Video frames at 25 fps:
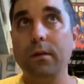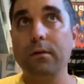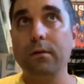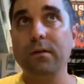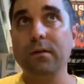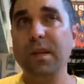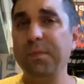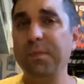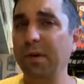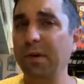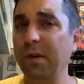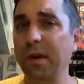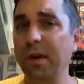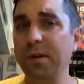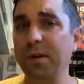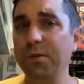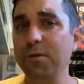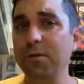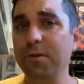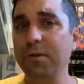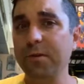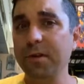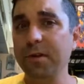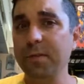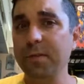typically I do
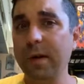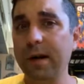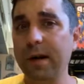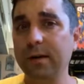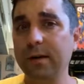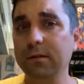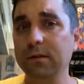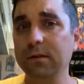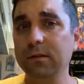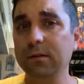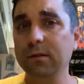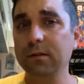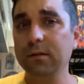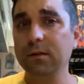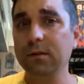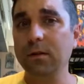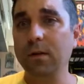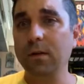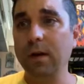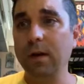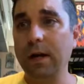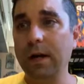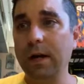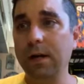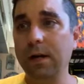30 boxes
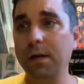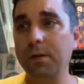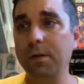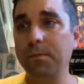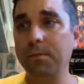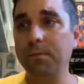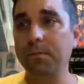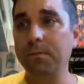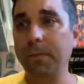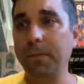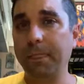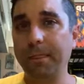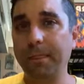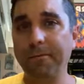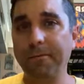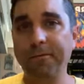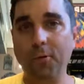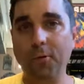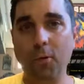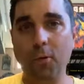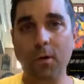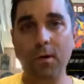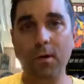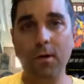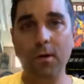
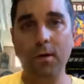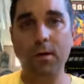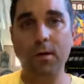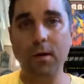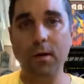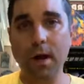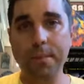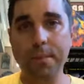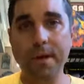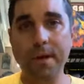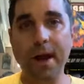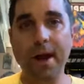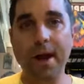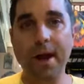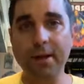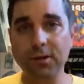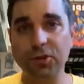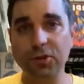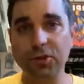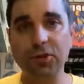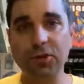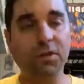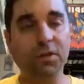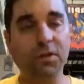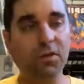for a
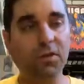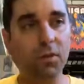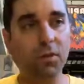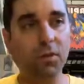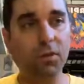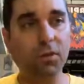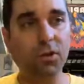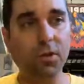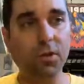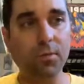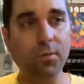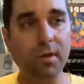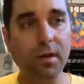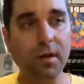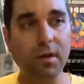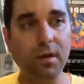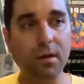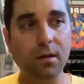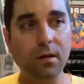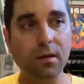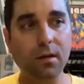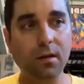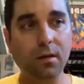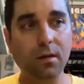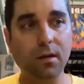batch, so there should
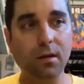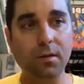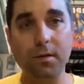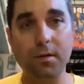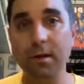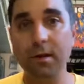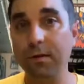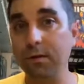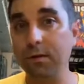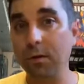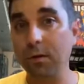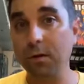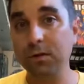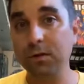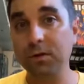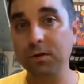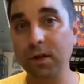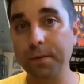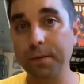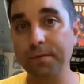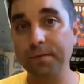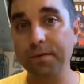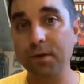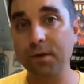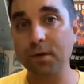be 30 of those
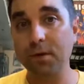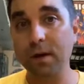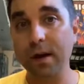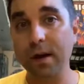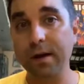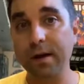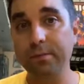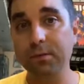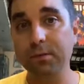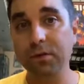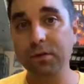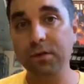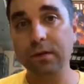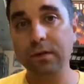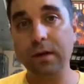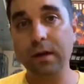up for grabs.